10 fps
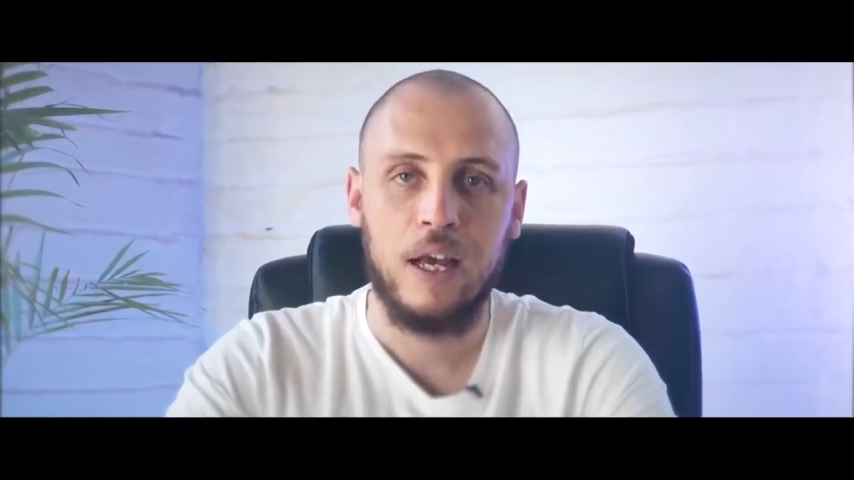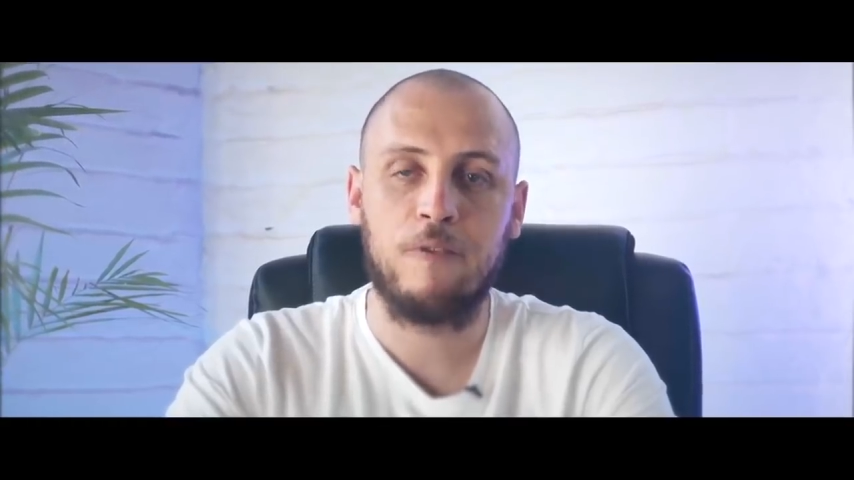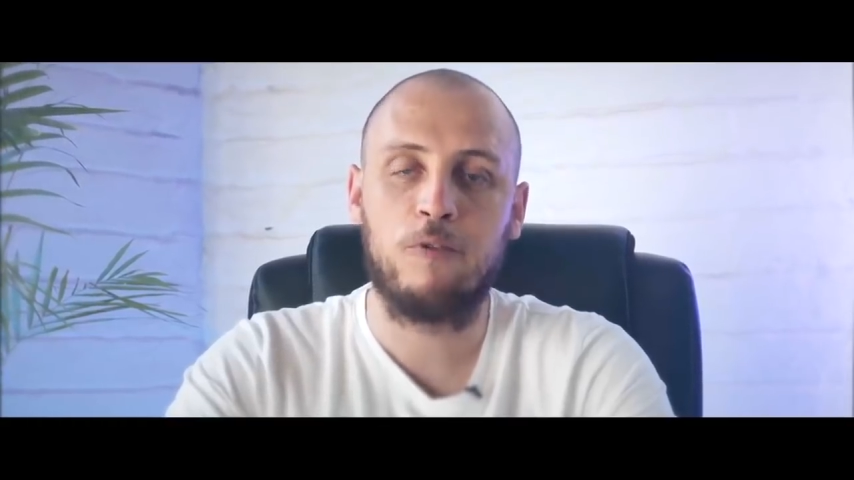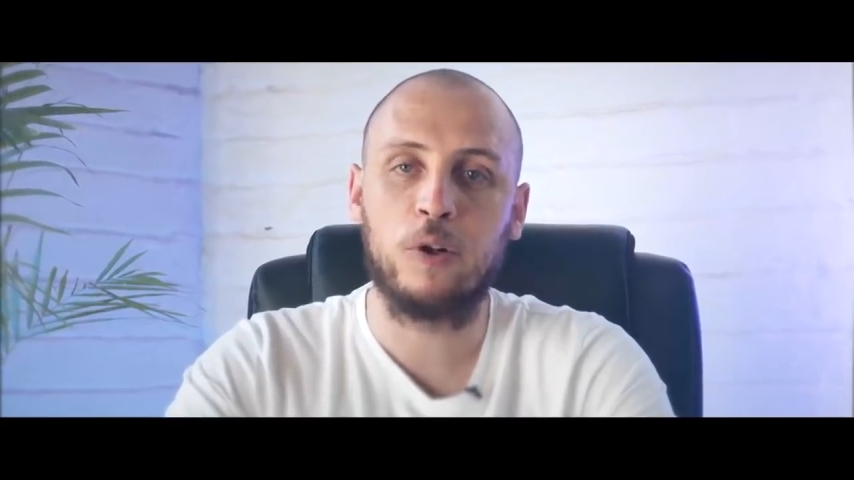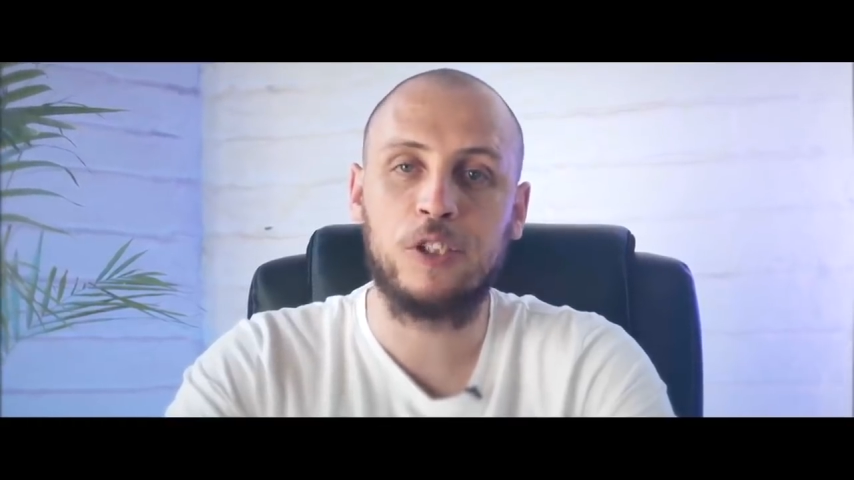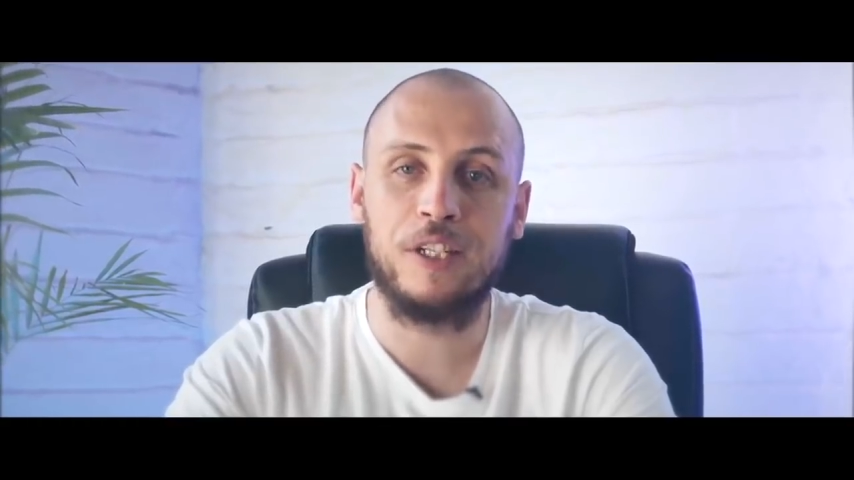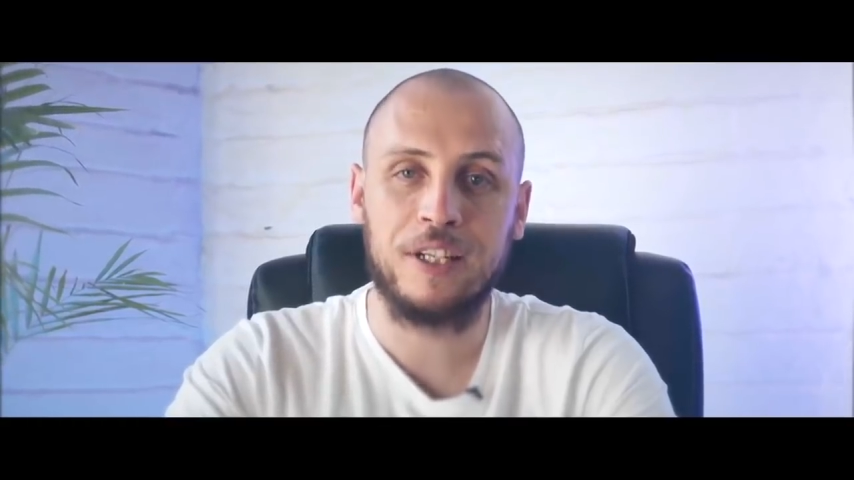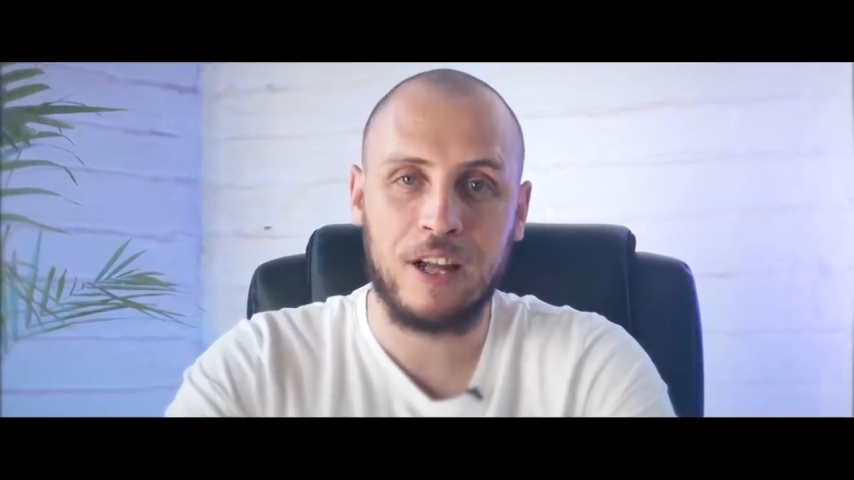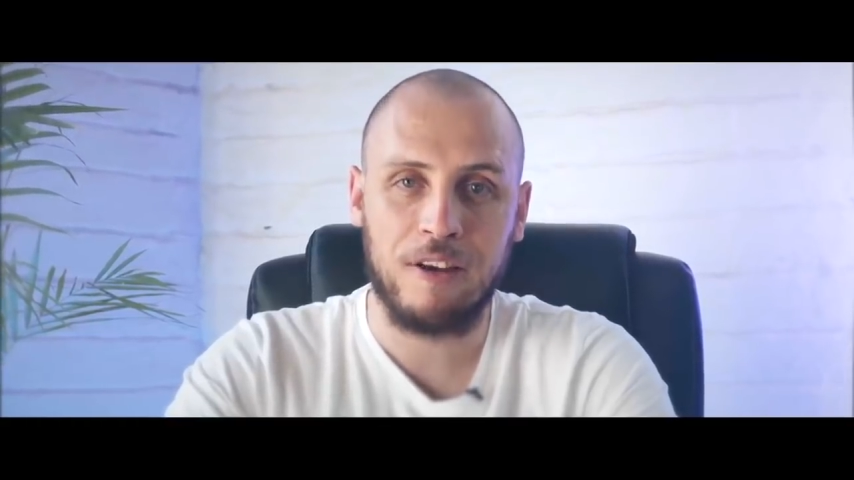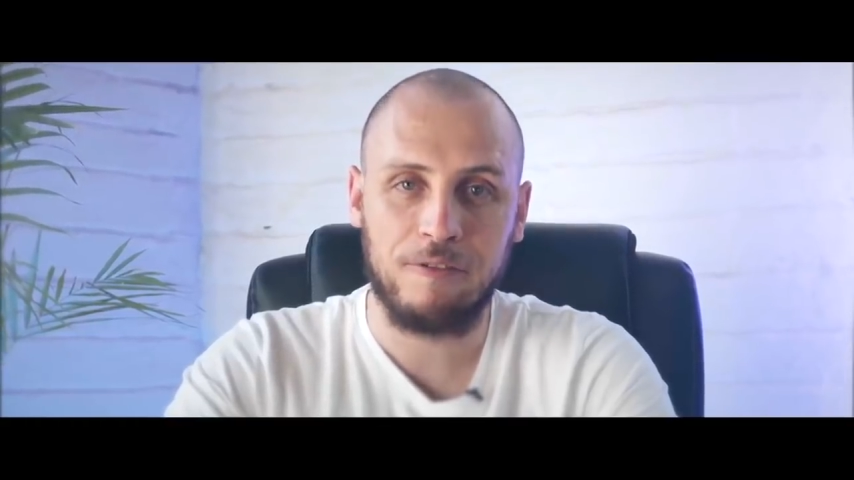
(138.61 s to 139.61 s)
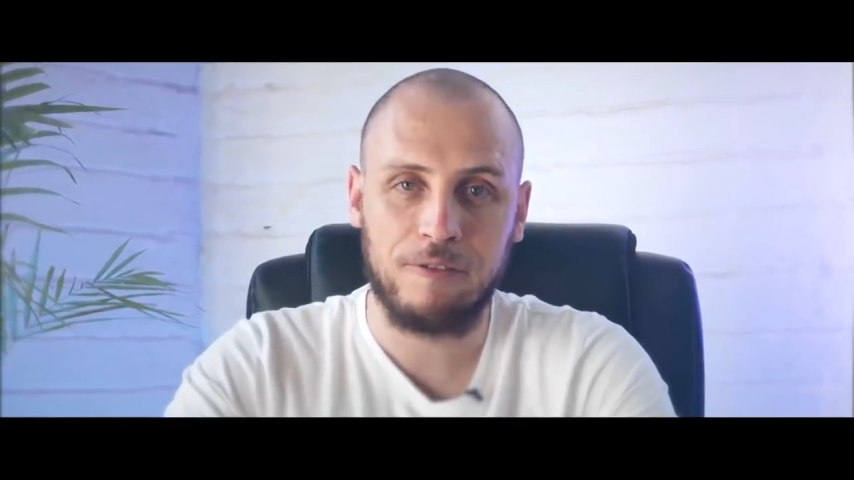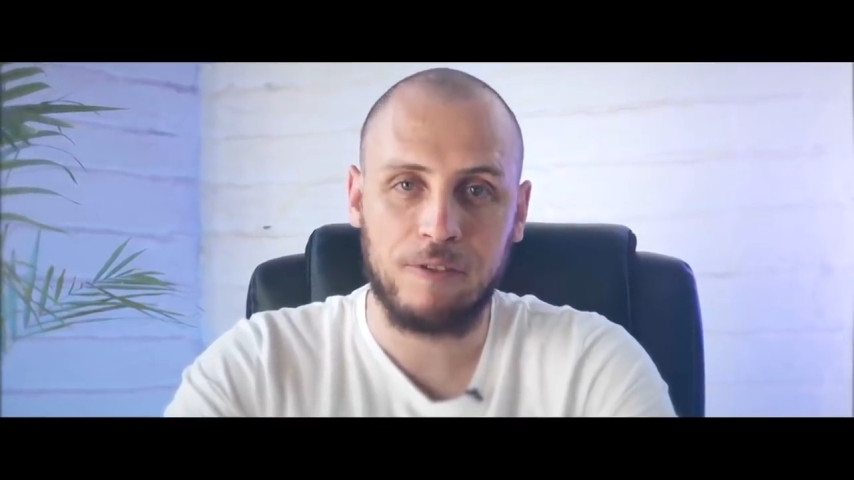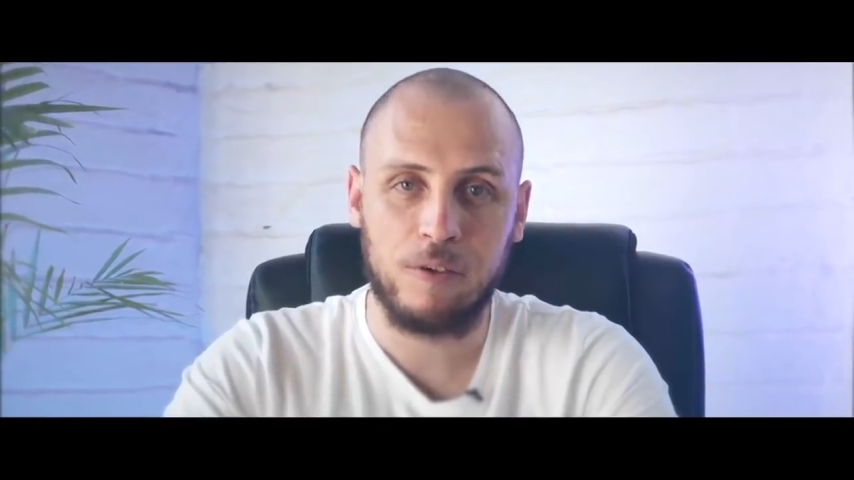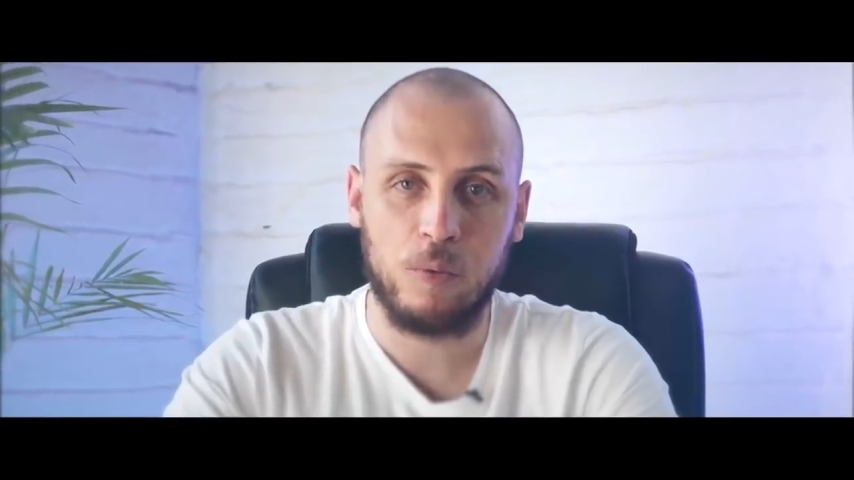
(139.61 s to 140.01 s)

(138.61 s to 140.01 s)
Unfortunately enough,